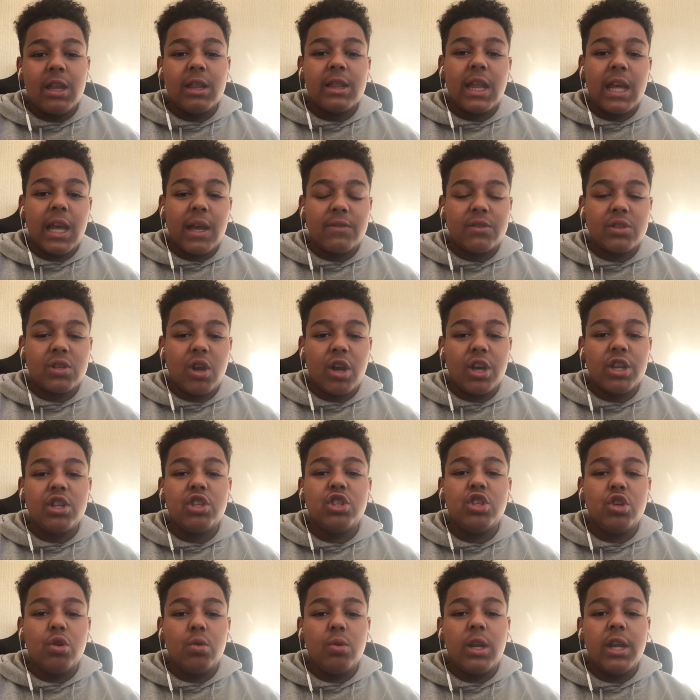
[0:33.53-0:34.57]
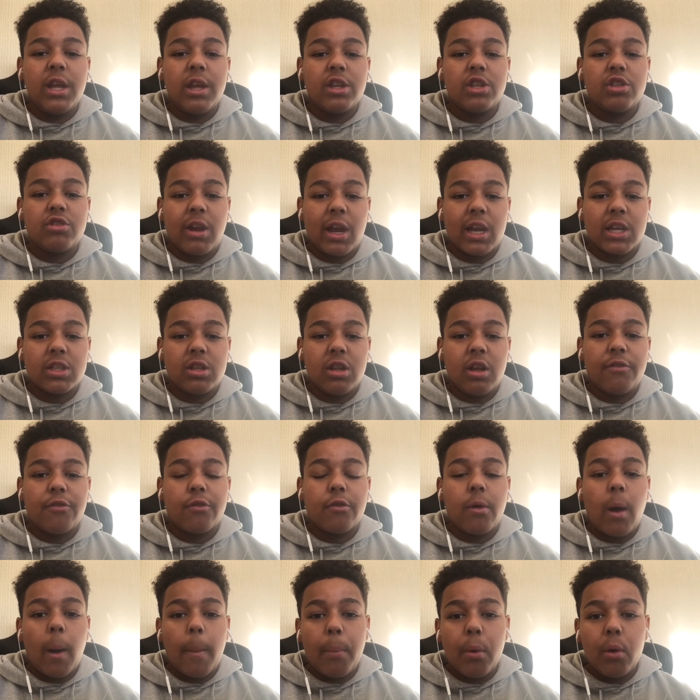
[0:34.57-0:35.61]
They have signed Julian Draxler
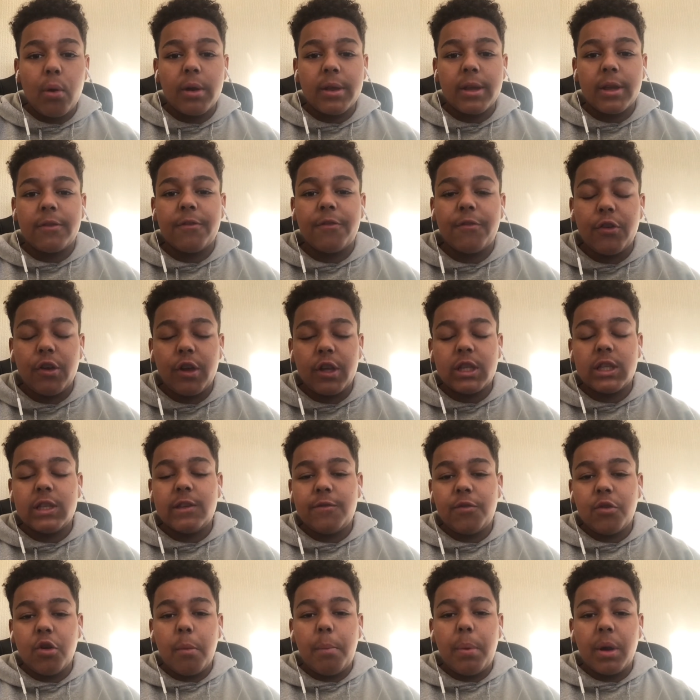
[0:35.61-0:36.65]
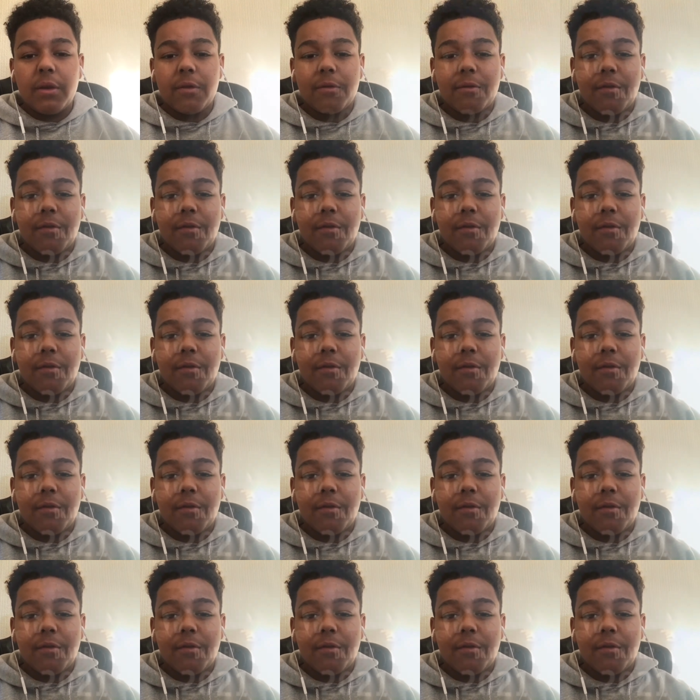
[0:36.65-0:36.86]
for a reported thirty-four point